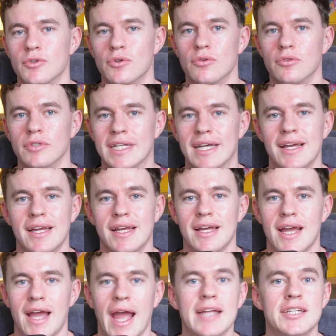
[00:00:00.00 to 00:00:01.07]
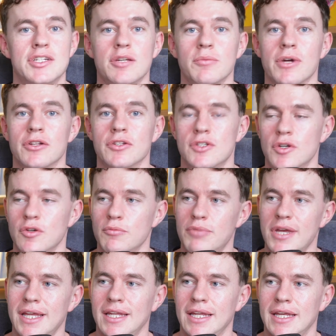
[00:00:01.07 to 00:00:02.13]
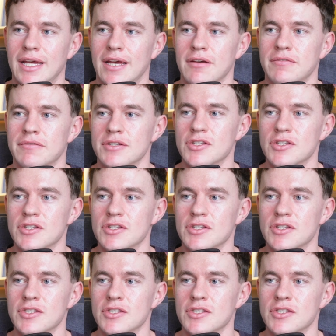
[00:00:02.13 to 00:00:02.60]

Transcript: called HTML2PDF.